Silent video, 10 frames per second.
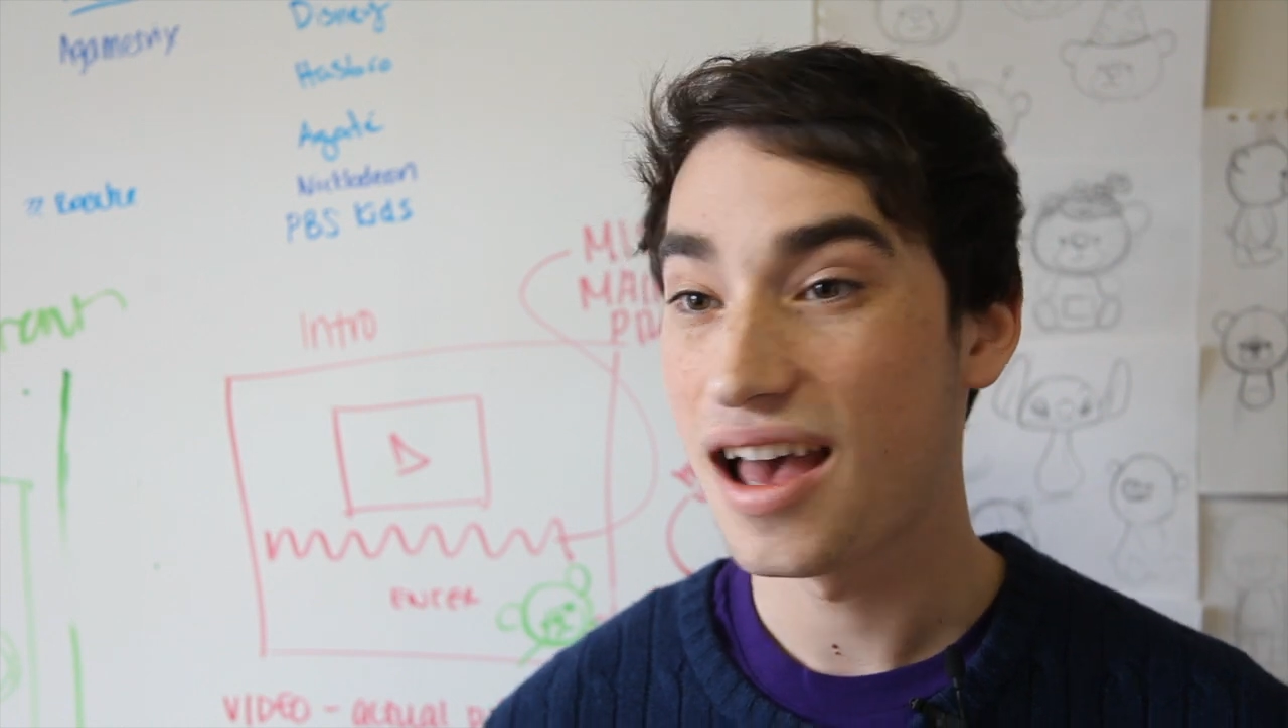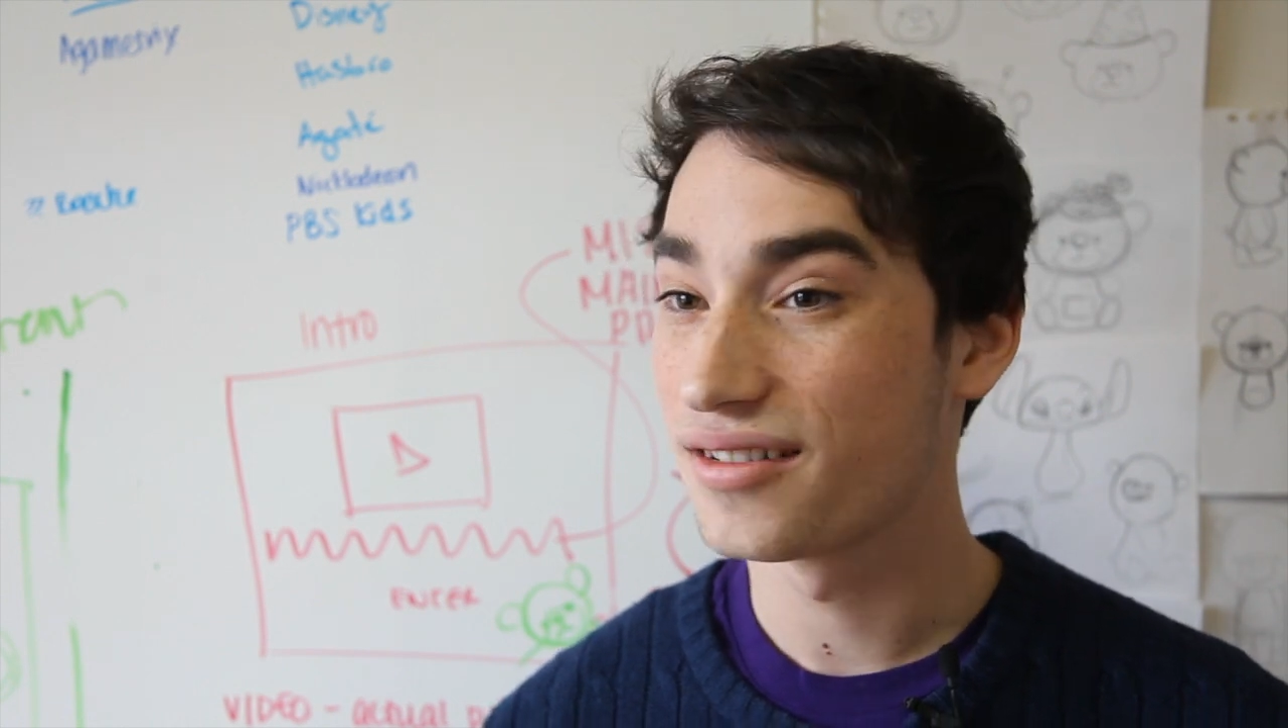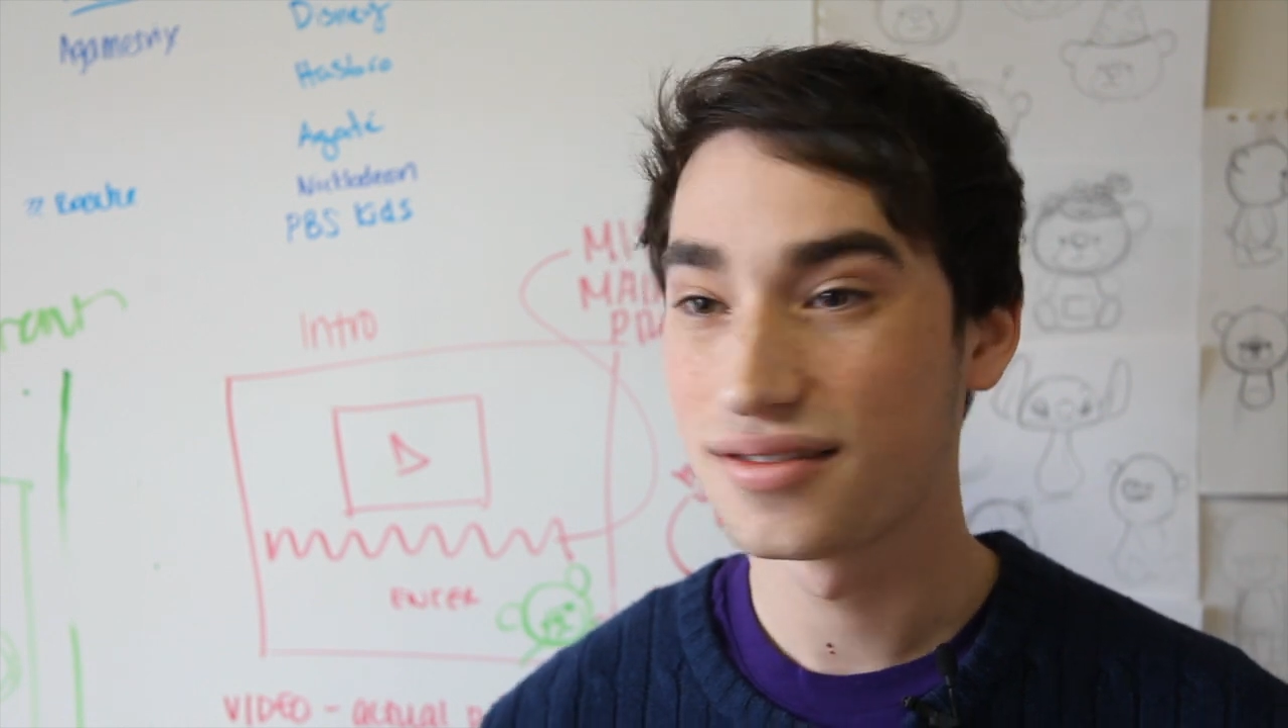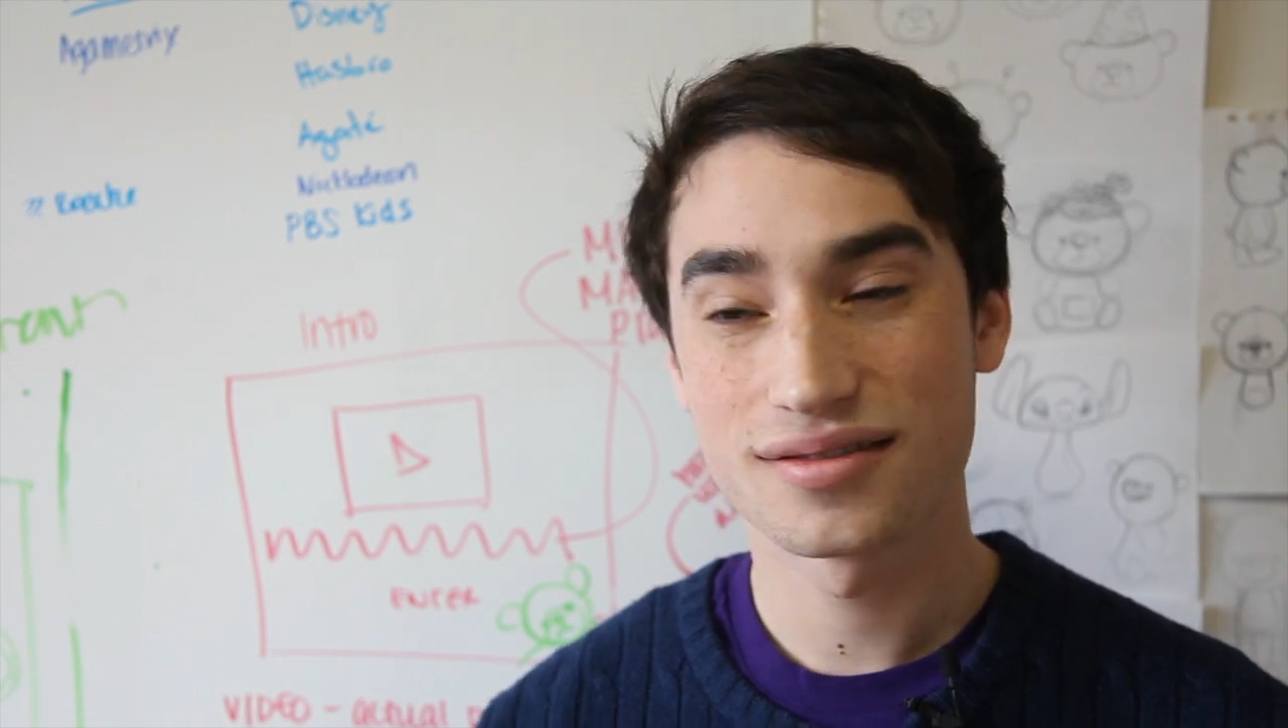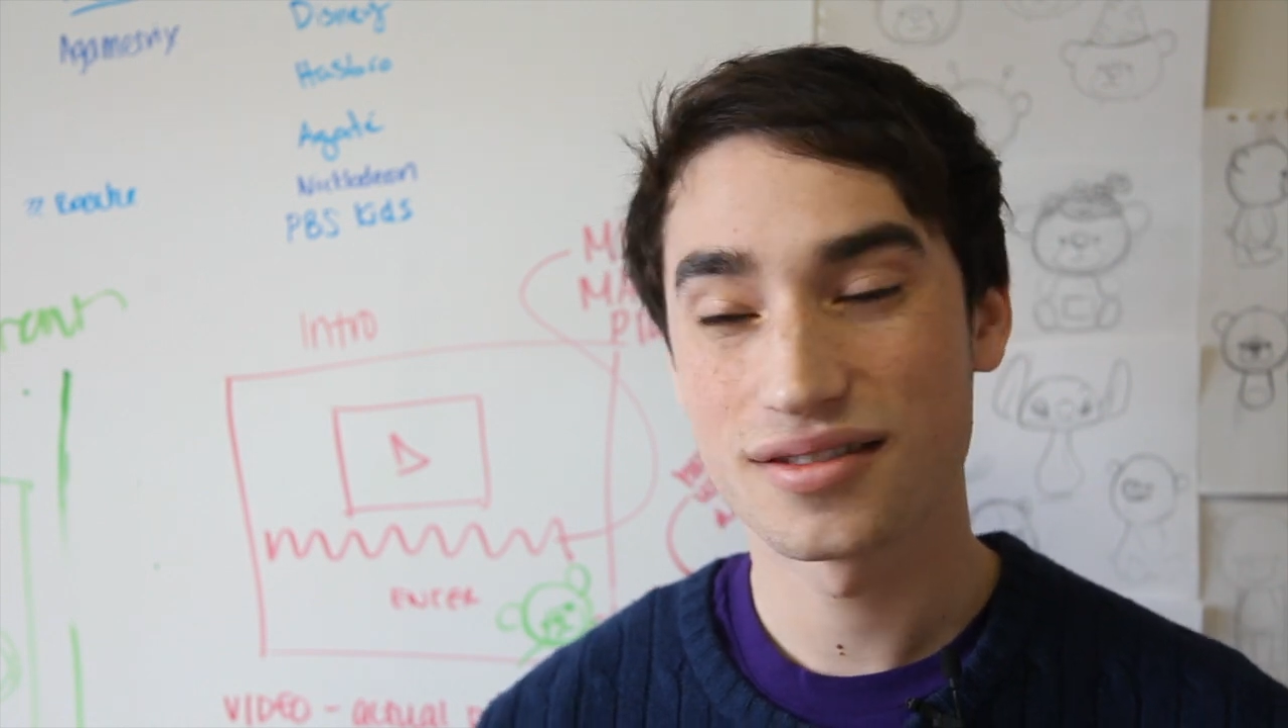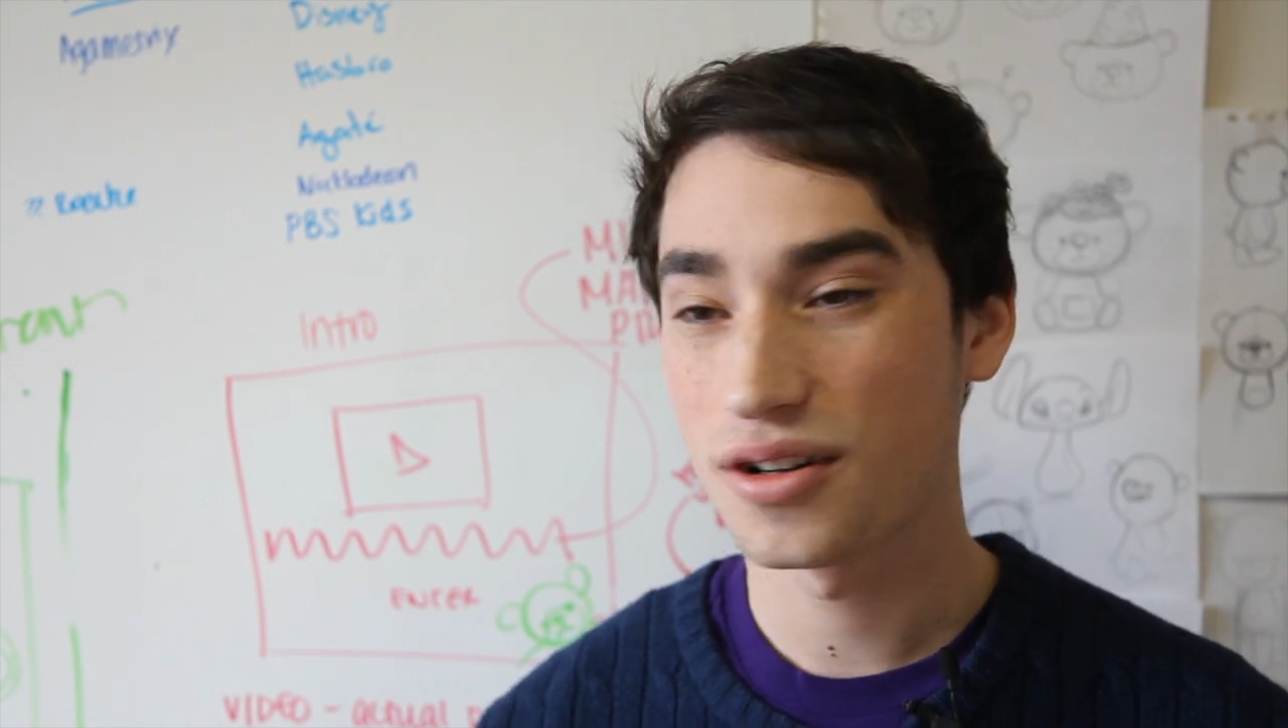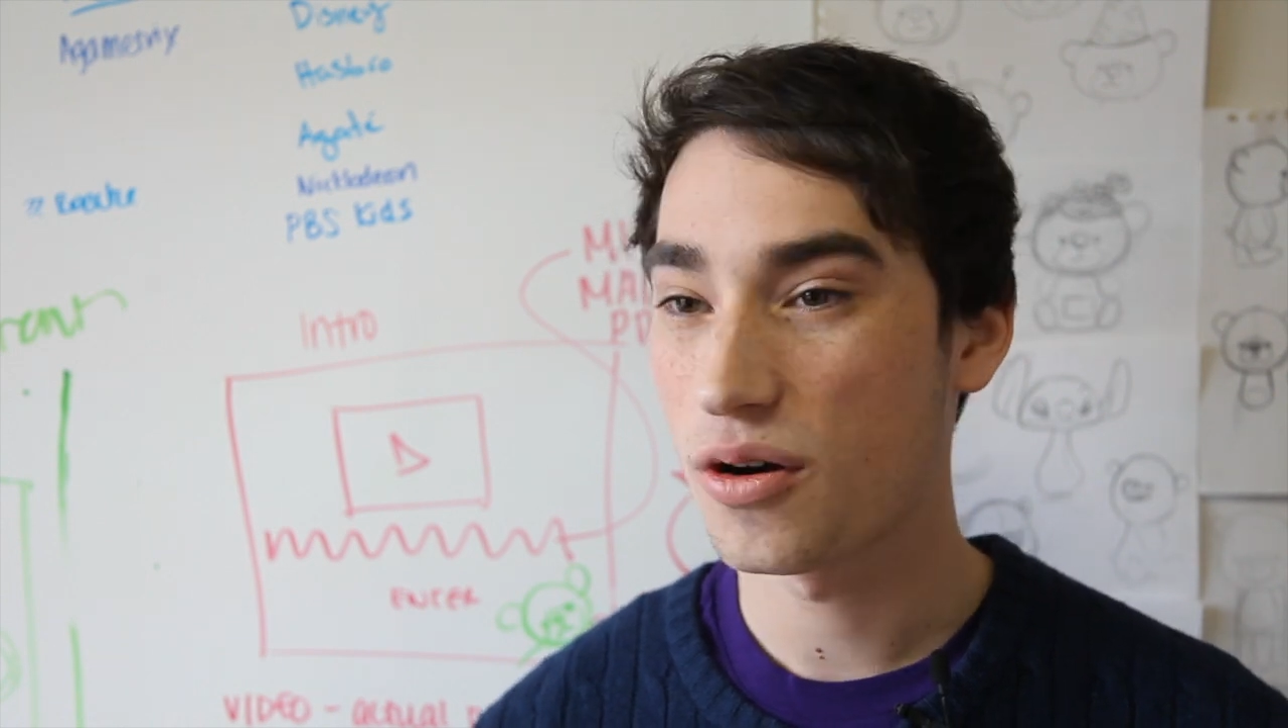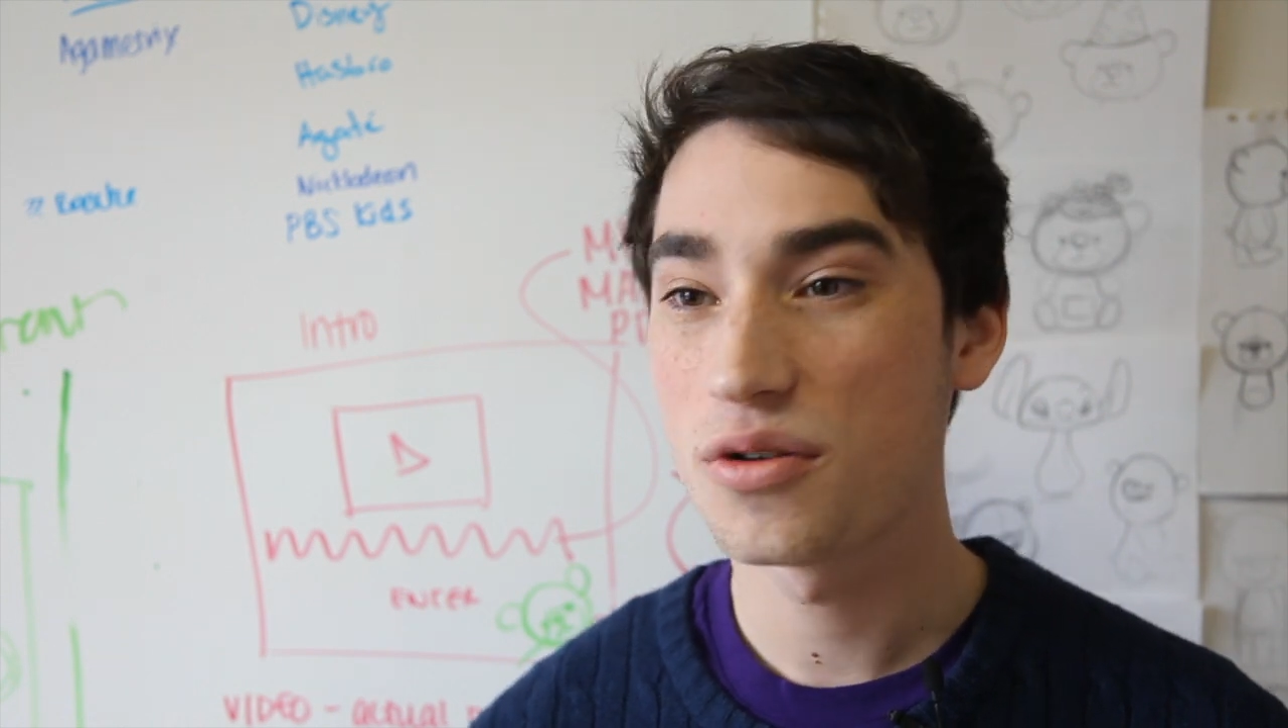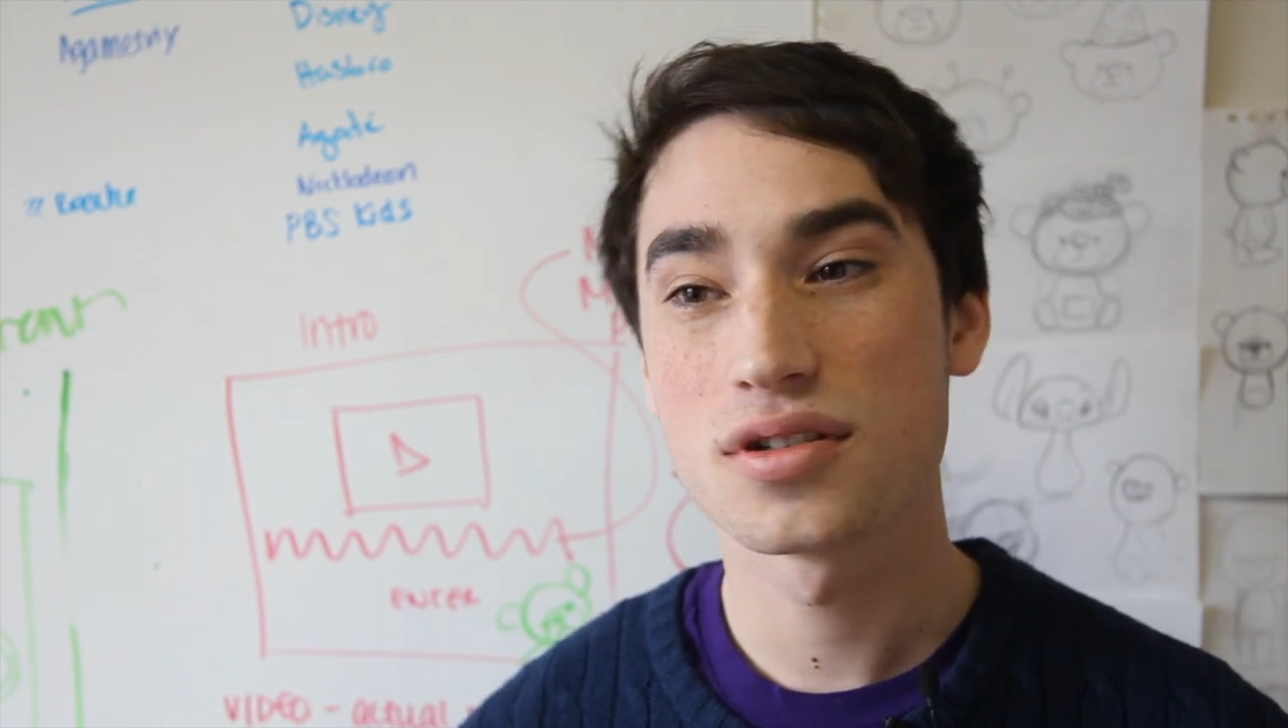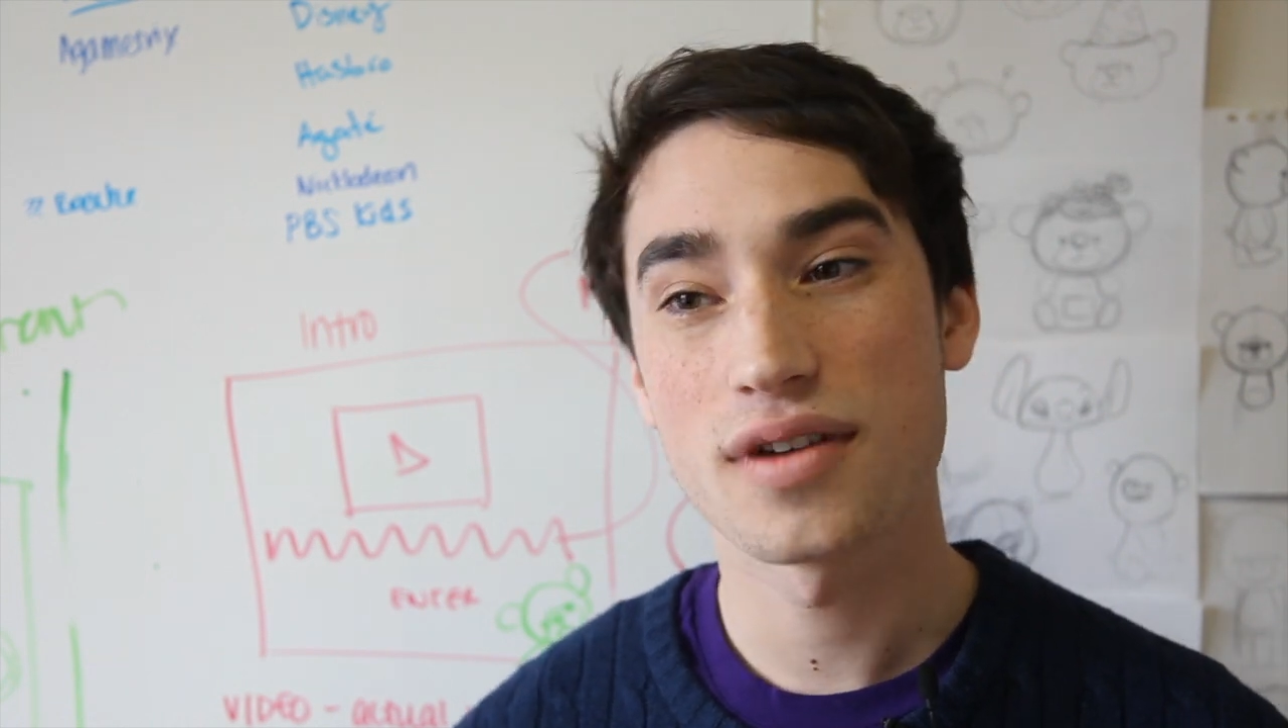and you know
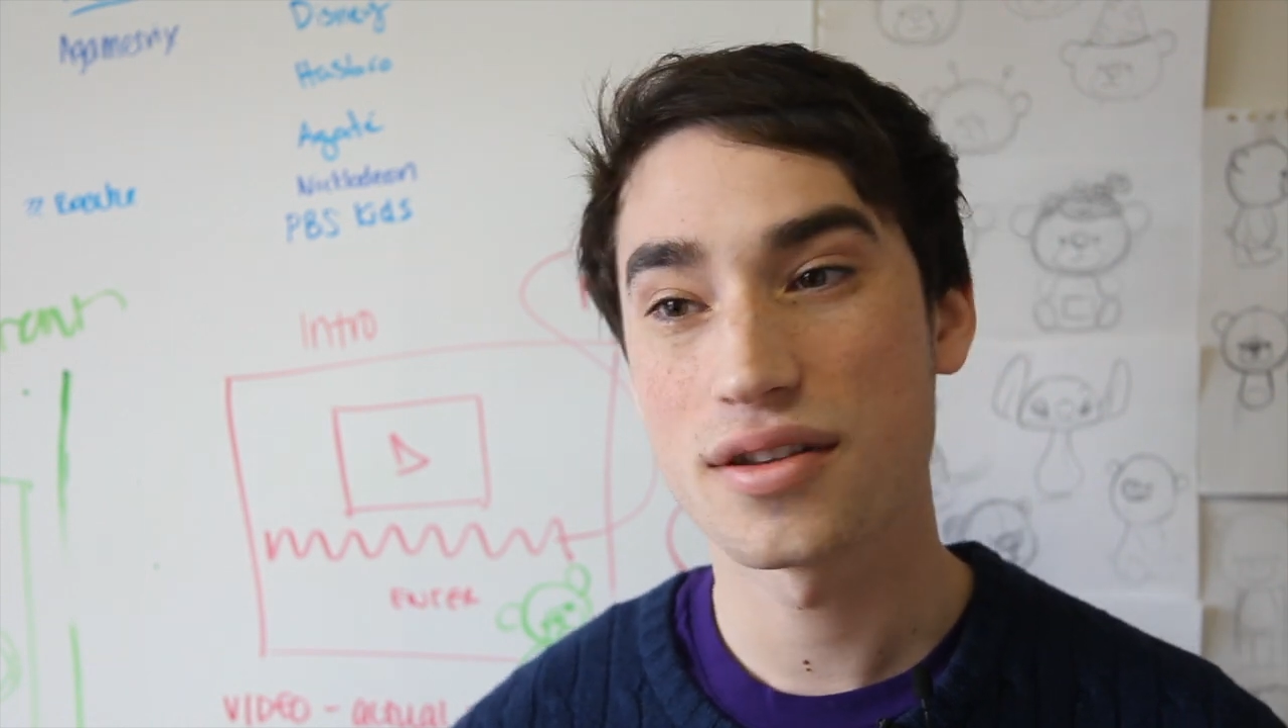a host